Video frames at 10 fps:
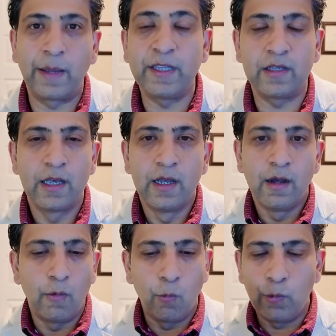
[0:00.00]
That means
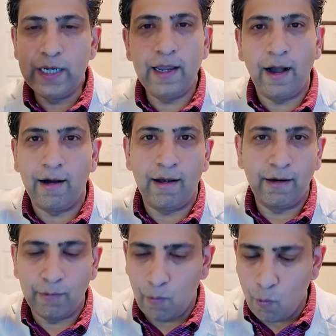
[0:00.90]
we
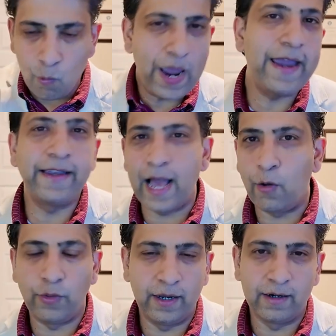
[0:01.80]
are way
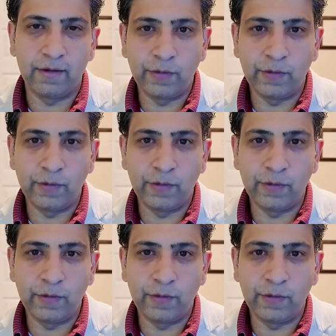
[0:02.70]
down there.